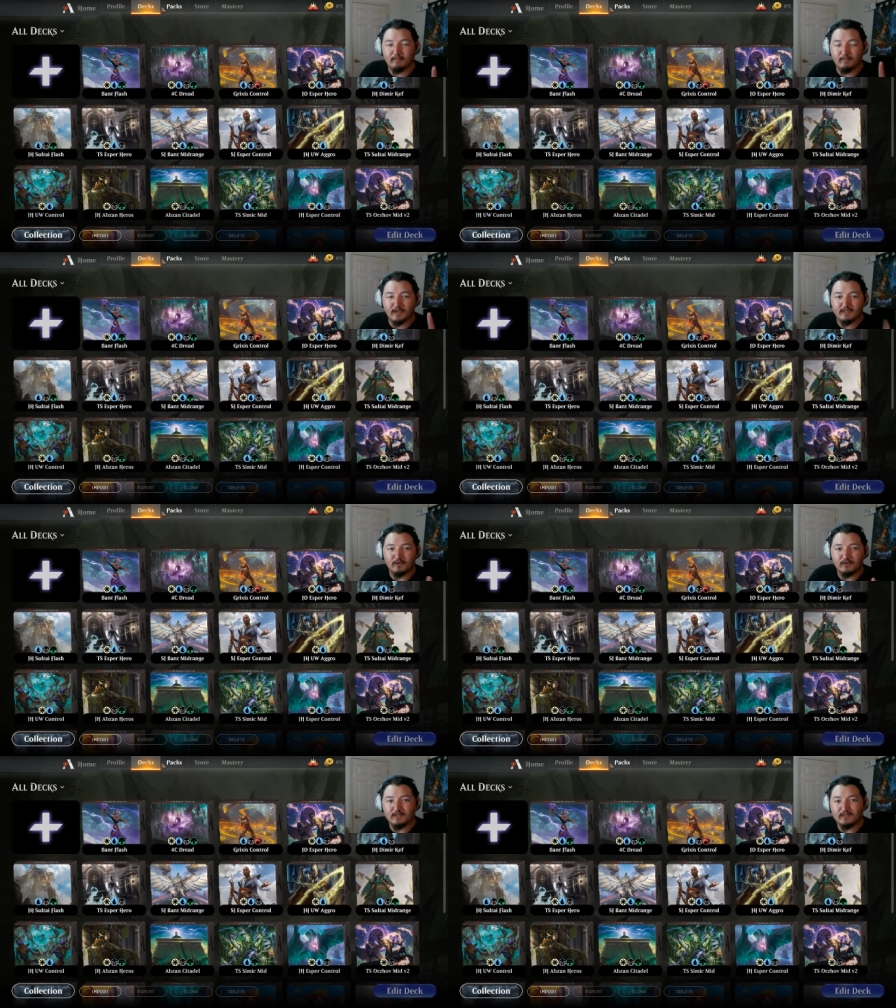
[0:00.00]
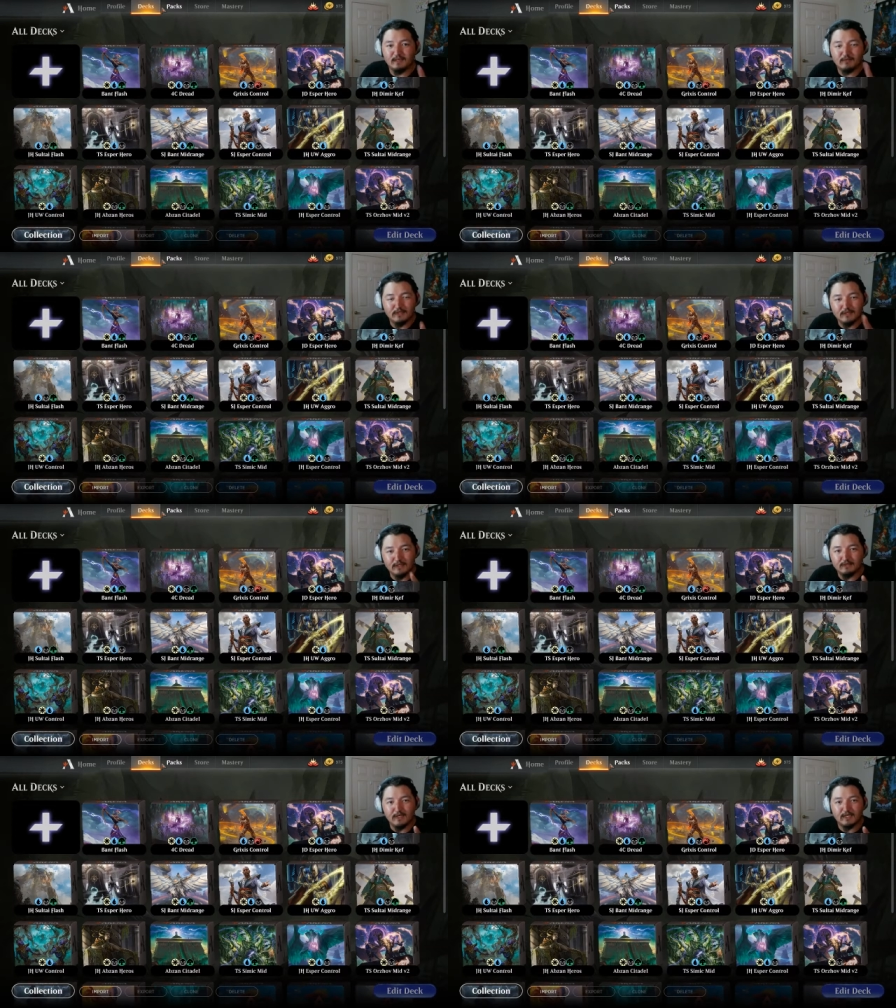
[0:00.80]
But as always, I
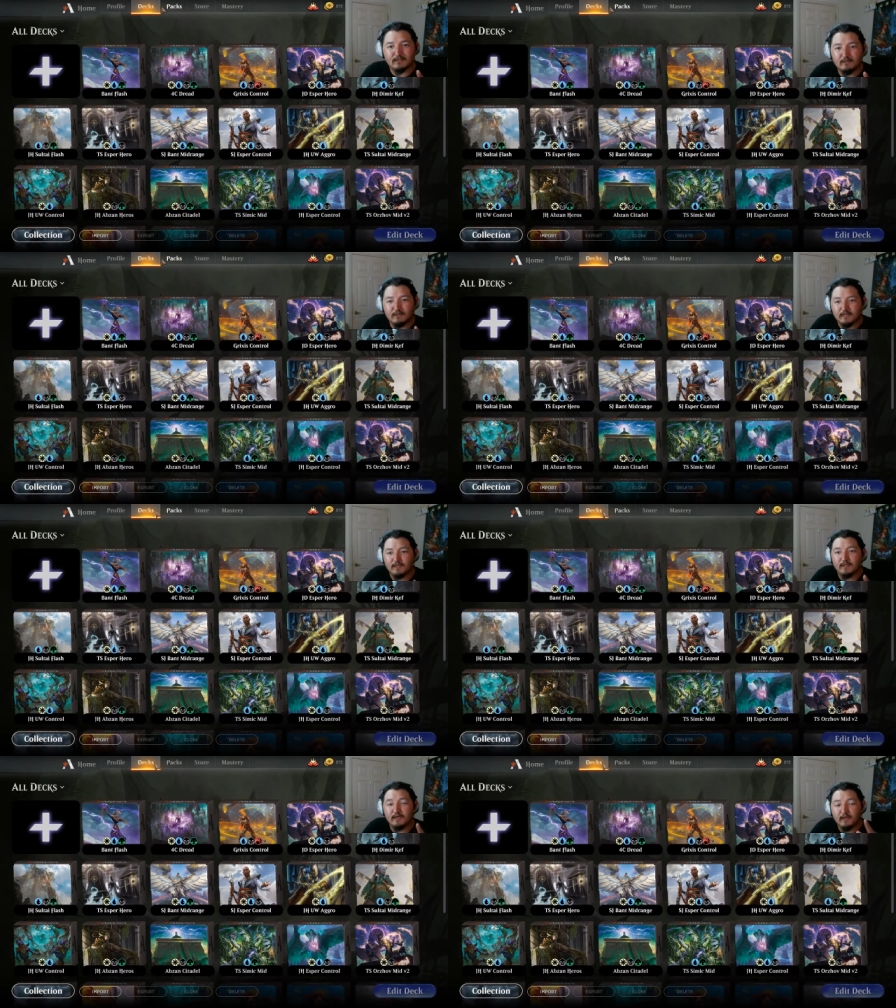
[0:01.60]
appreciate you guys tuning in.